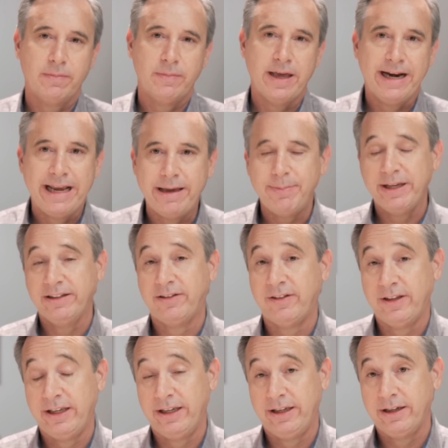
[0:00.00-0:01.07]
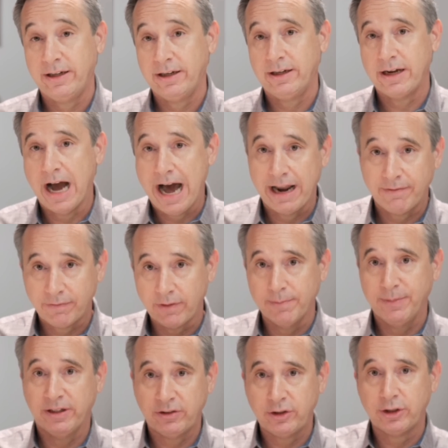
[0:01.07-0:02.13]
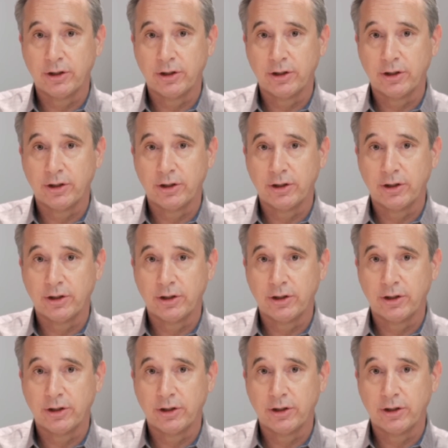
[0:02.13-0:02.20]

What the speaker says: ABC got from this